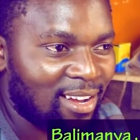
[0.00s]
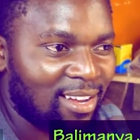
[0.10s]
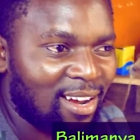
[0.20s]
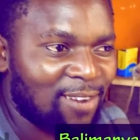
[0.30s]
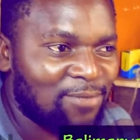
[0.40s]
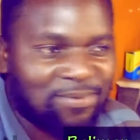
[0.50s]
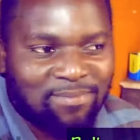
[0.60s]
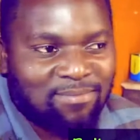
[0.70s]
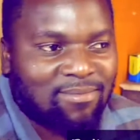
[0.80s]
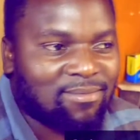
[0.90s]
I have
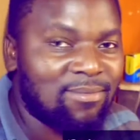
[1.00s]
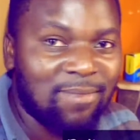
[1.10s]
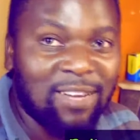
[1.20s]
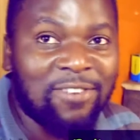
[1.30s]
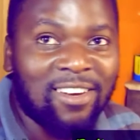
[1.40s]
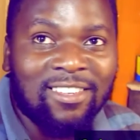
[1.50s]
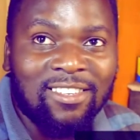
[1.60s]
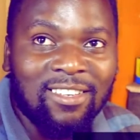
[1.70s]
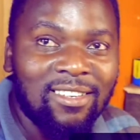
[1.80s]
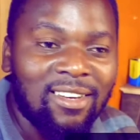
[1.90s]
my
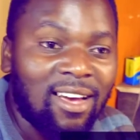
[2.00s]
fiance.